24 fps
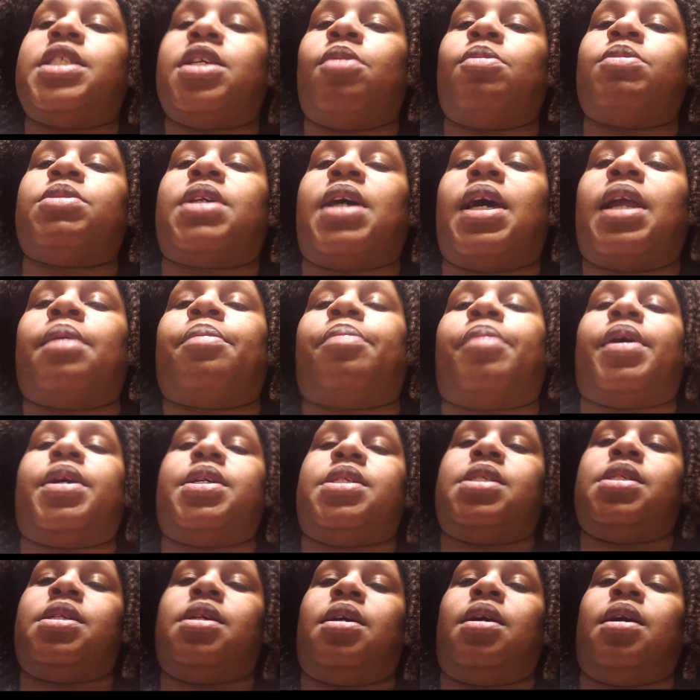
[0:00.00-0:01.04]
still was kind of
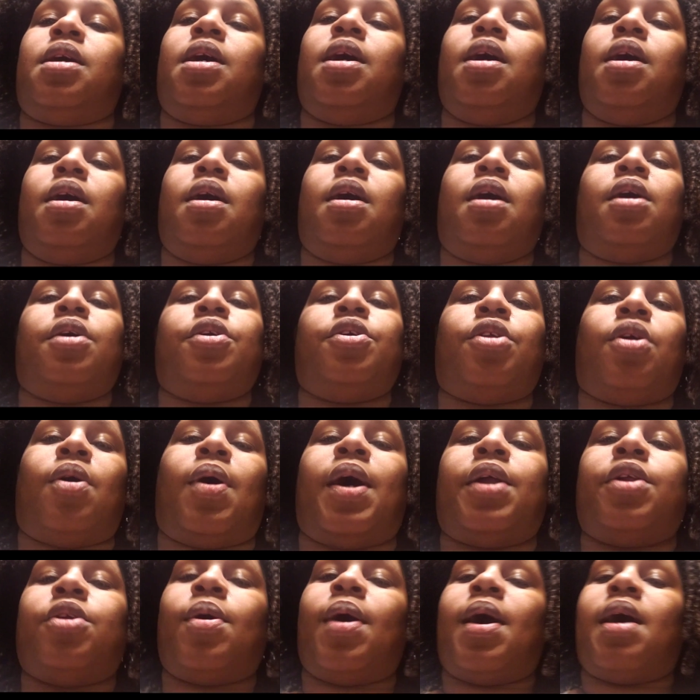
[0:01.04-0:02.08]
pricey. You know
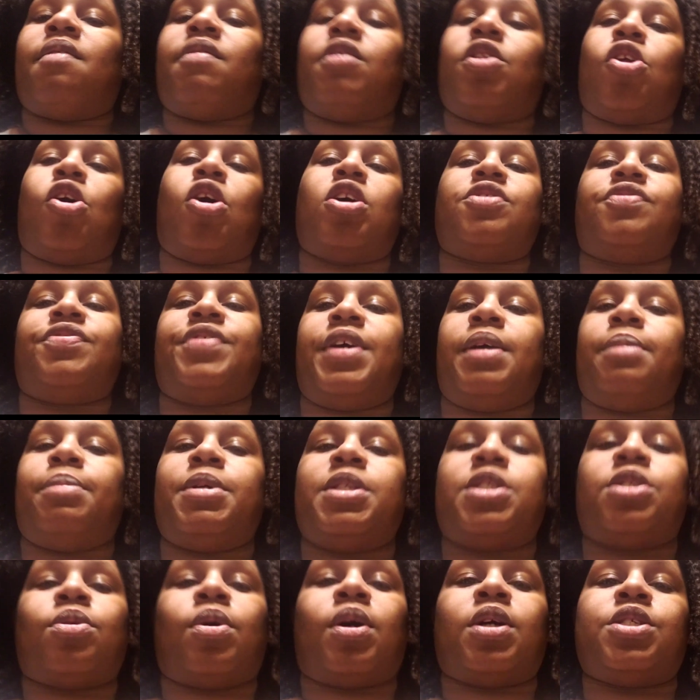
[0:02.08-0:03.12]
I have a large
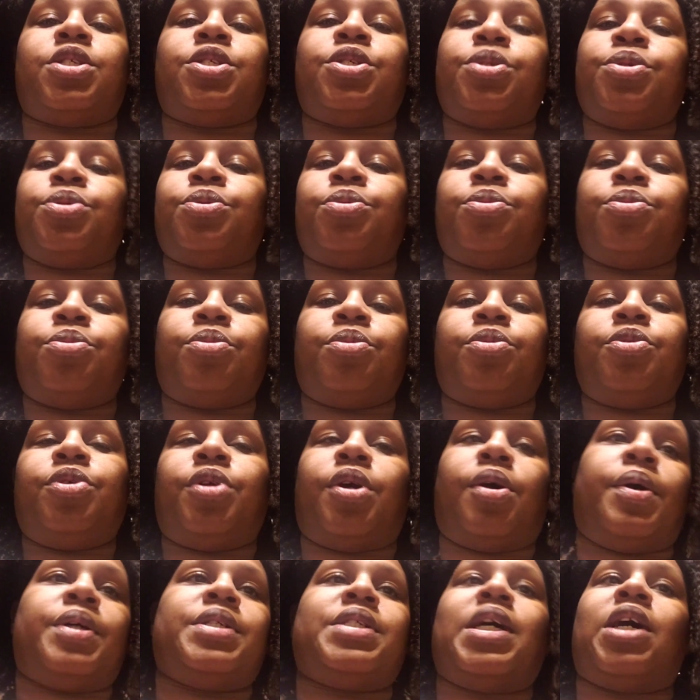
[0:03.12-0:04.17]
family, so I do,
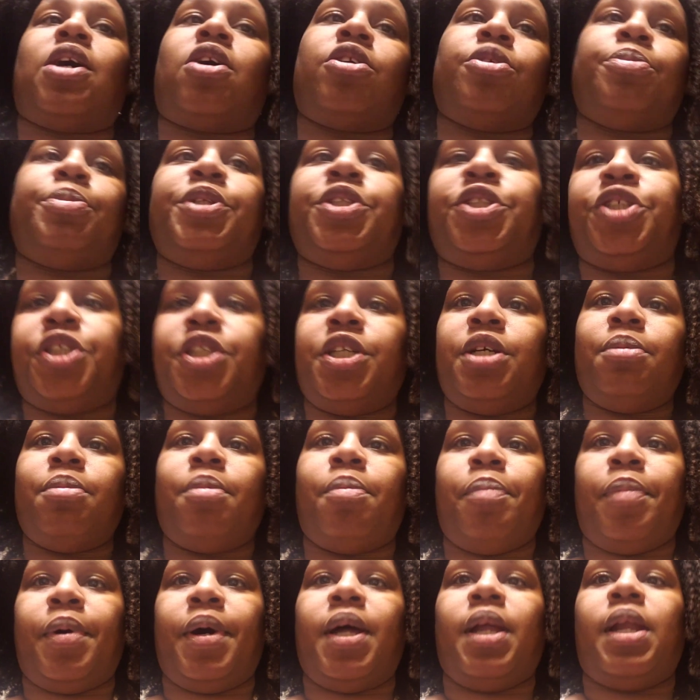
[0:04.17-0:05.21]
you know, it's not going to be
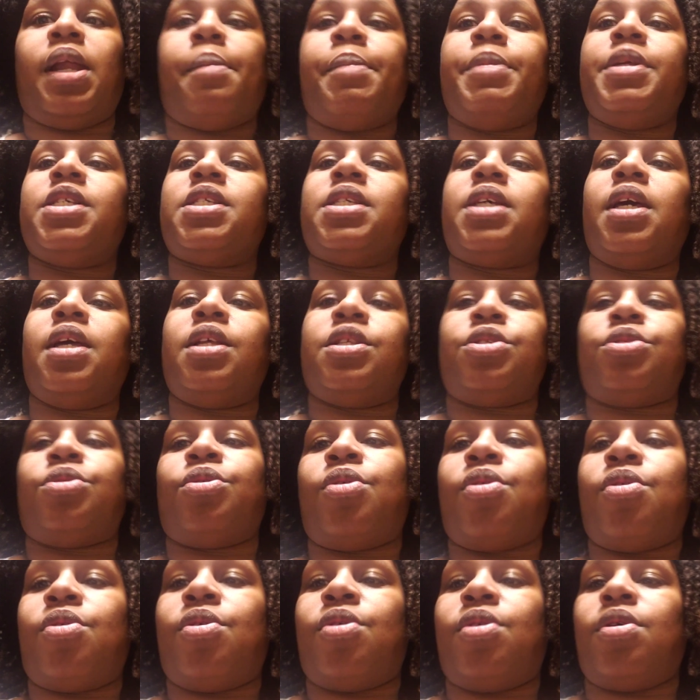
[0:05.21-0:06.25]
cheap. But let me just get into
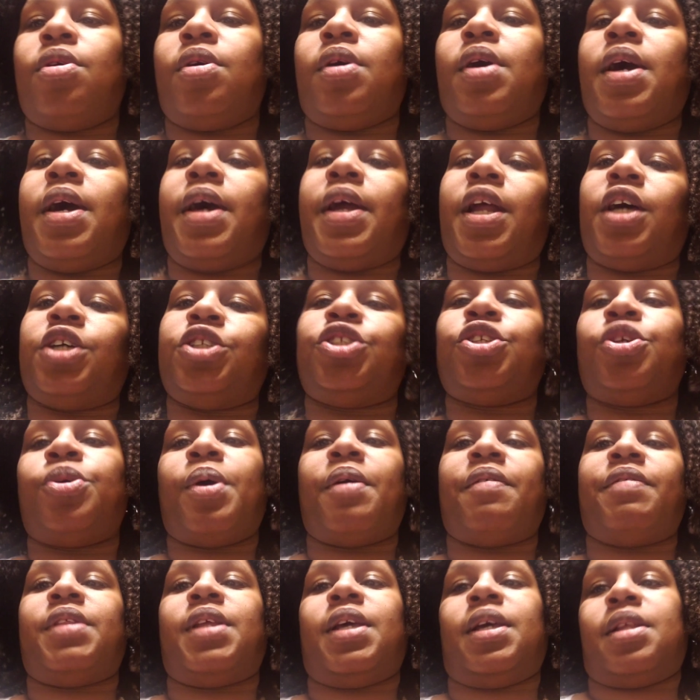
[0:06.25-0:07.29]
the haul, and I'll show you
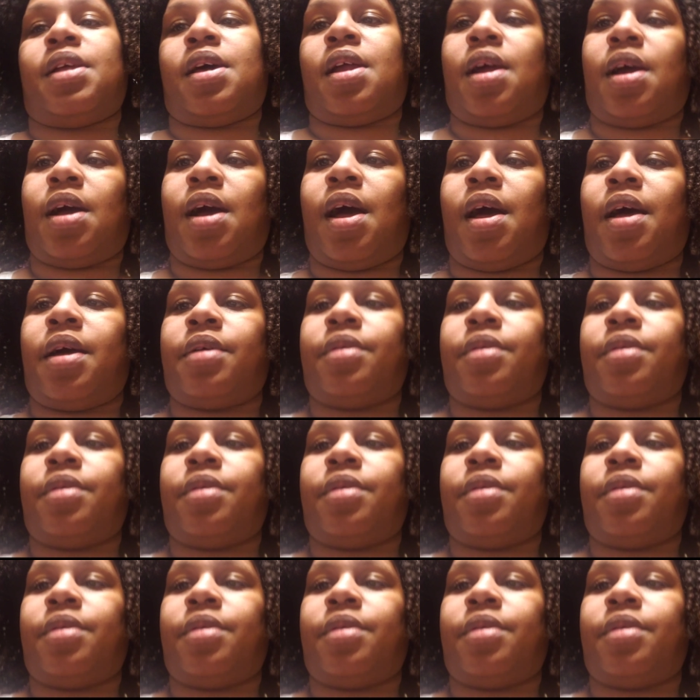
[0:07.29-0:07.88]
everything that I